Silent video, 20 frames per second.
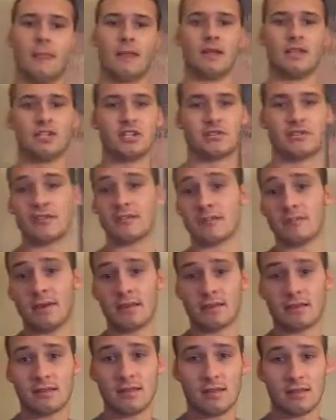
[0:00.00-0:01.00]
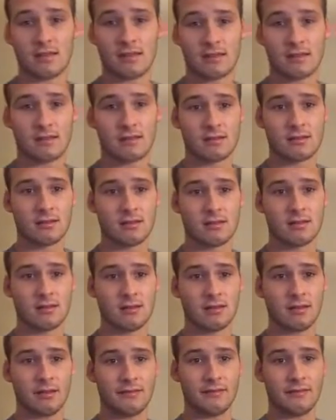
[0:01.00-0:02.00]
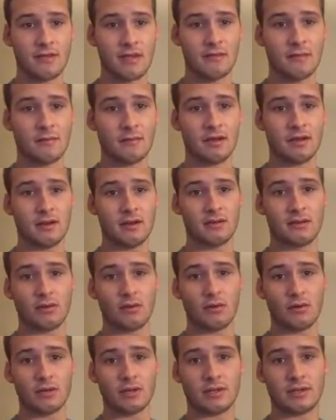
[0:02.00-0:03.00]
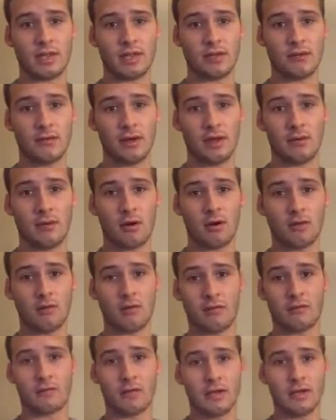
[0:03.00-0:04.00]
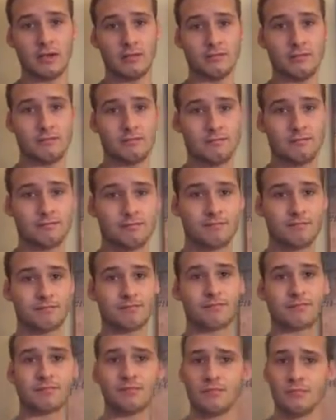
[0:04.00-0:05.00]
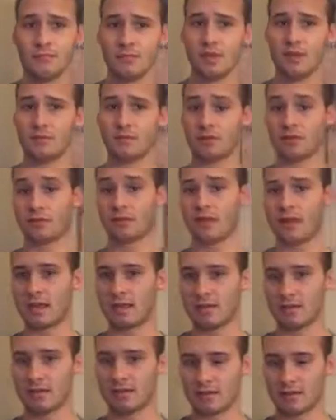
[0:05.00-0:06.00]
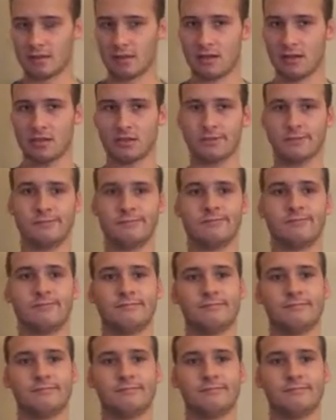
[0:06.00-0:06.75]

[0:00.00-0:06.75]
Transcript: it just doesn't make sense. If the government is going to take away a part of our freedom, for the sake of this discussion,